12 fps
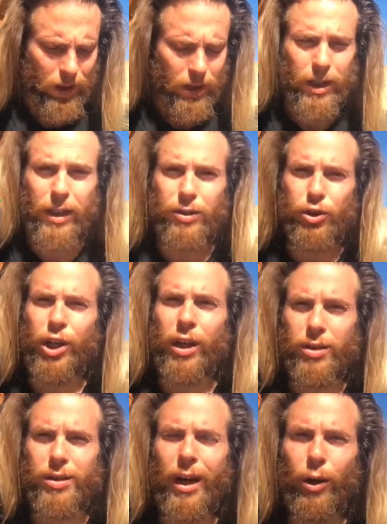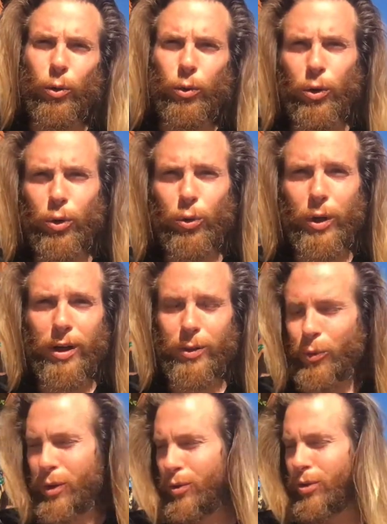it gets genocidal real quick
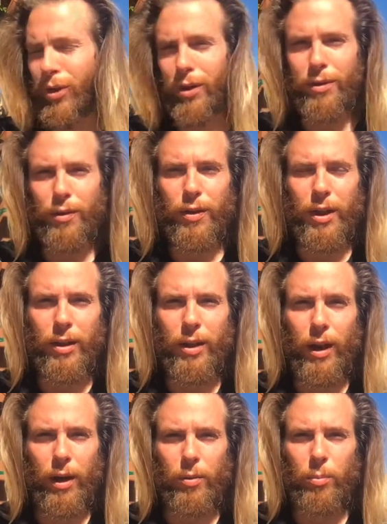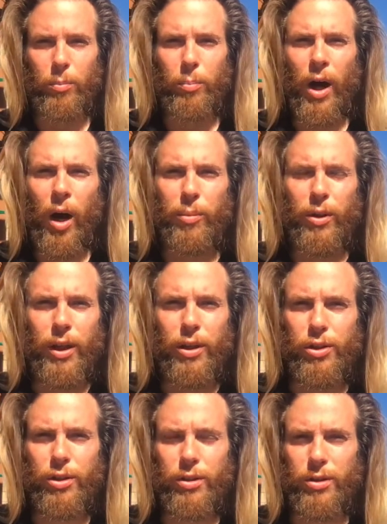when you start to think that
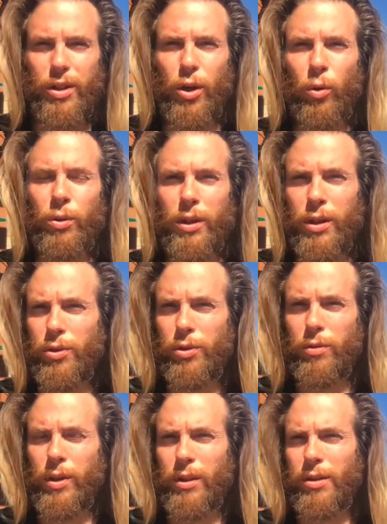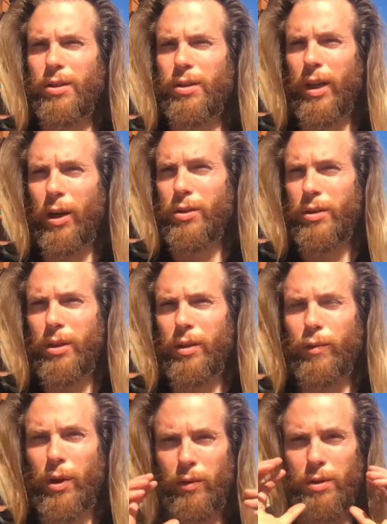population is the only issue. That's scarcity. If
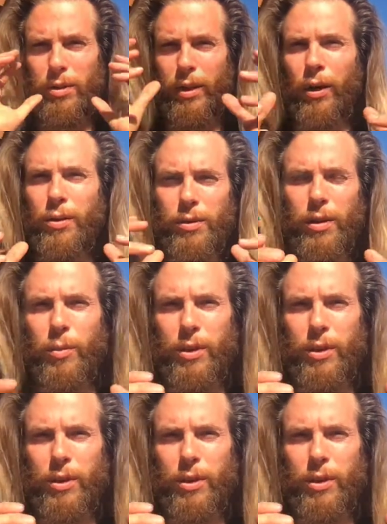you have a scarcity